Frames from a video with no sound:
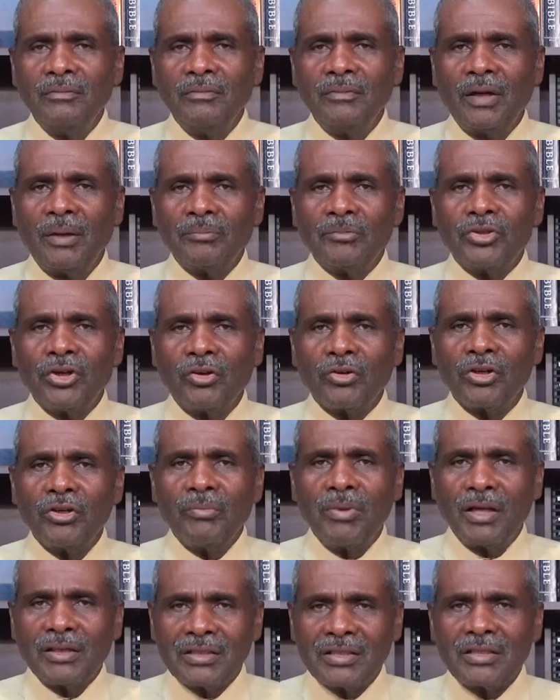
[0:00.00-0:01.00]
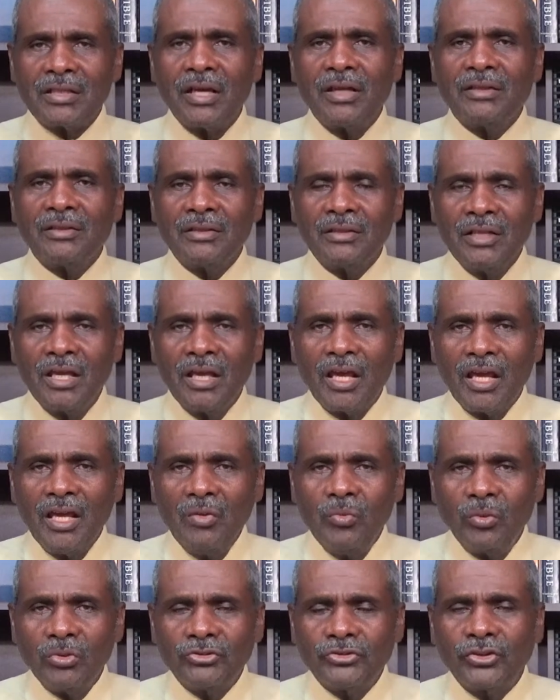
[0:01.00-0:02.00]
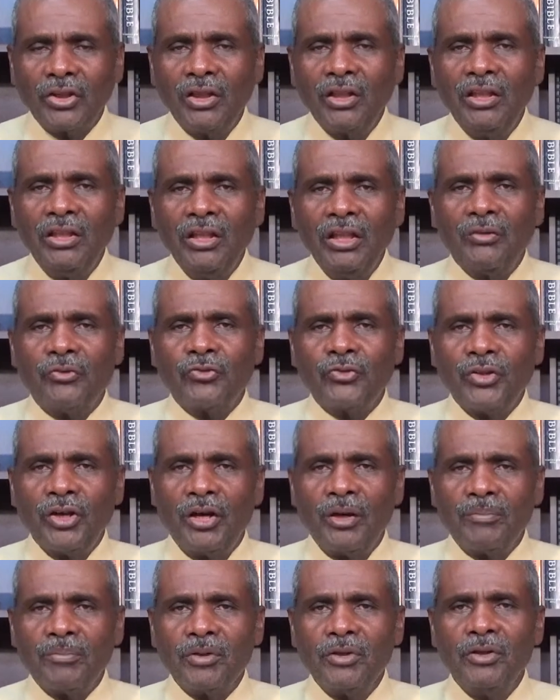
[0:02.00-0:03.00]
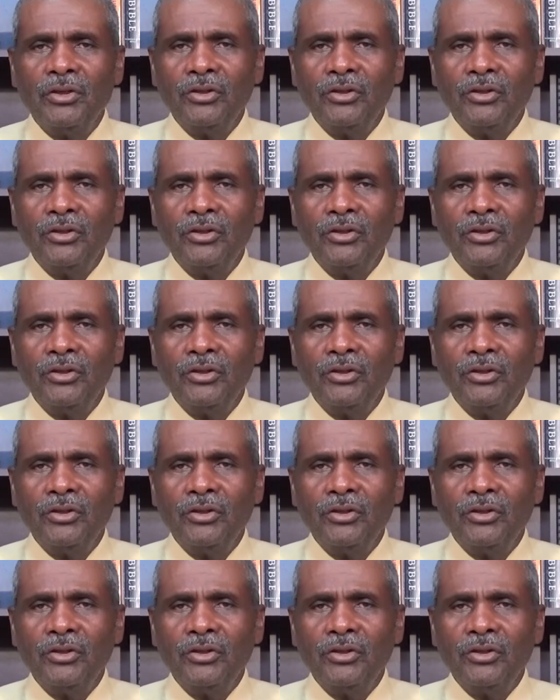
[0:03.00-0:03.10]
I'm talking about Satan. He wants to lift up